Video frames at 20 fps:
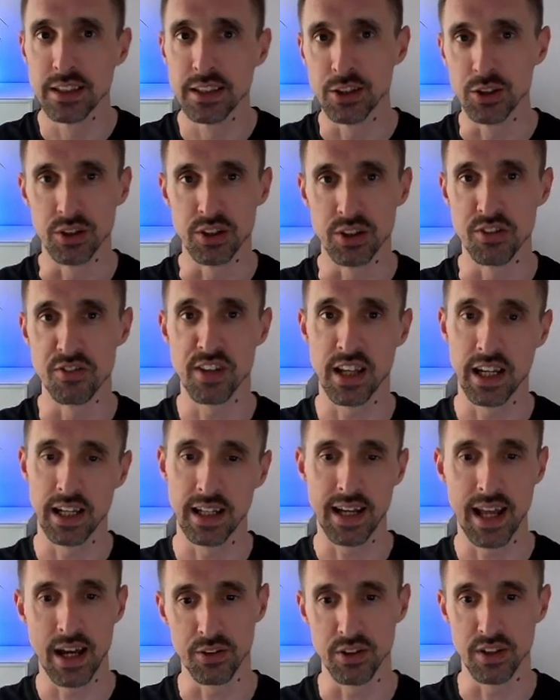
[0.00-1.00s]
You can tell it
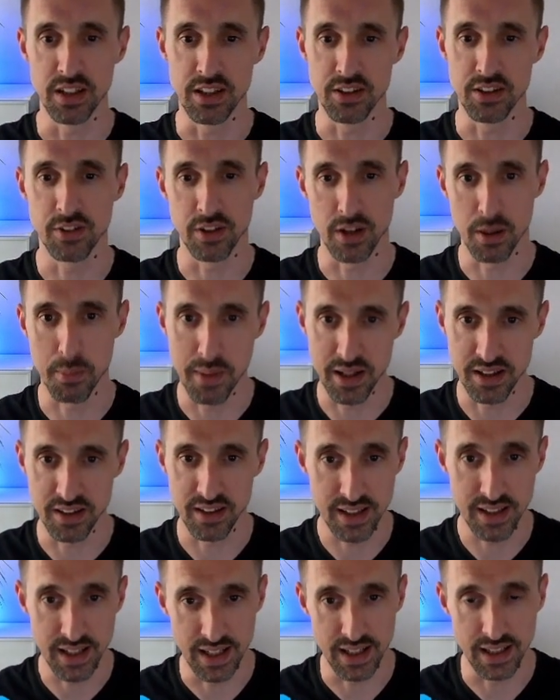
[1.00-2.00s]
how you need to amend
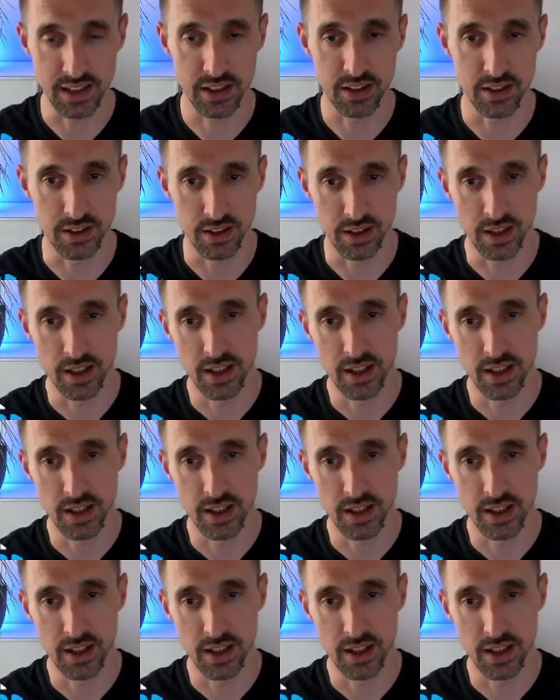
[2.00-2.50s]
it and it can